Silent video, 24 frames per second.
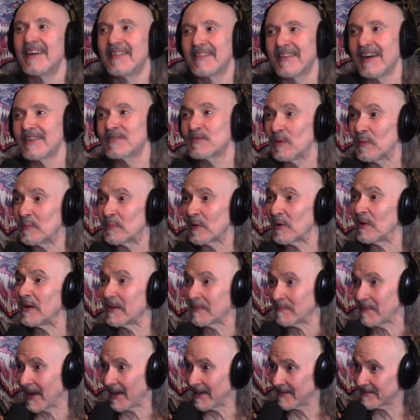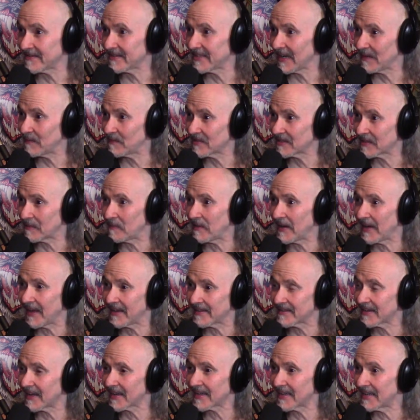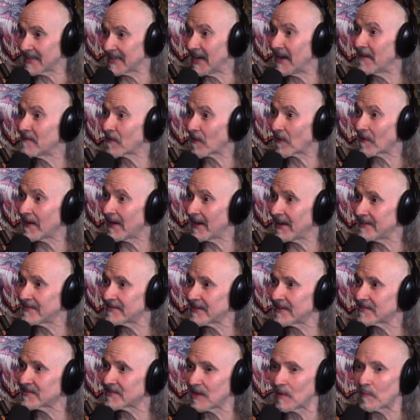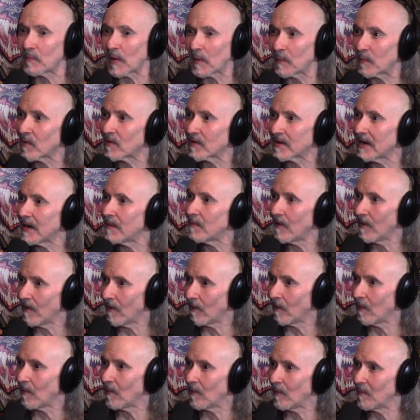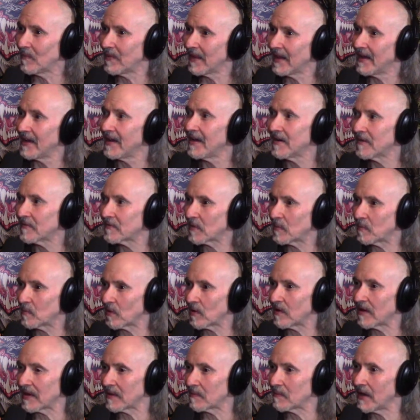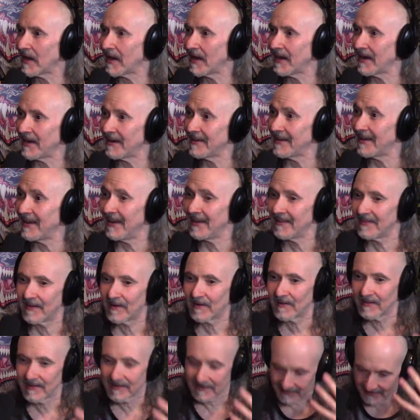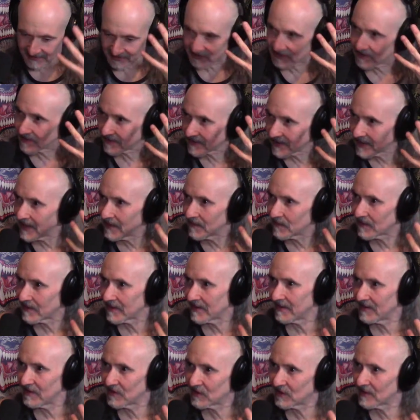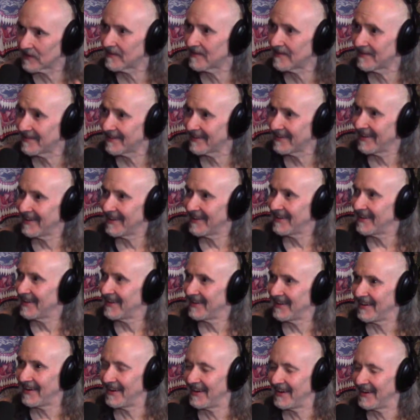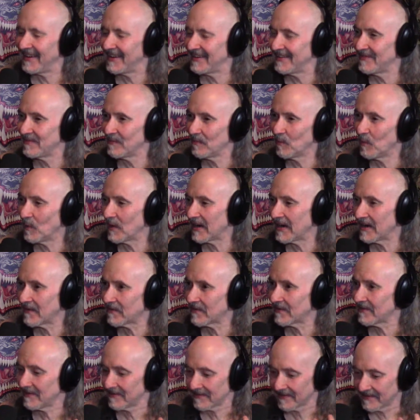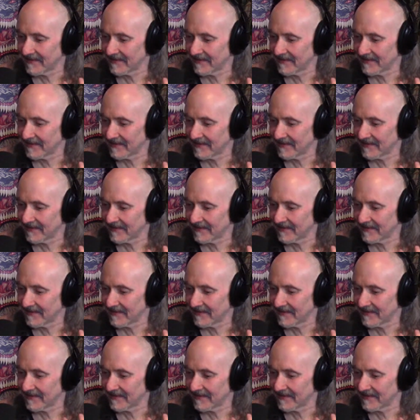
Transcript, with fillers: That's what Burning Man seems to me. It's like it never ends. I see people yeah. come home from Burning Man, and they're literally still covered in dirt and whatever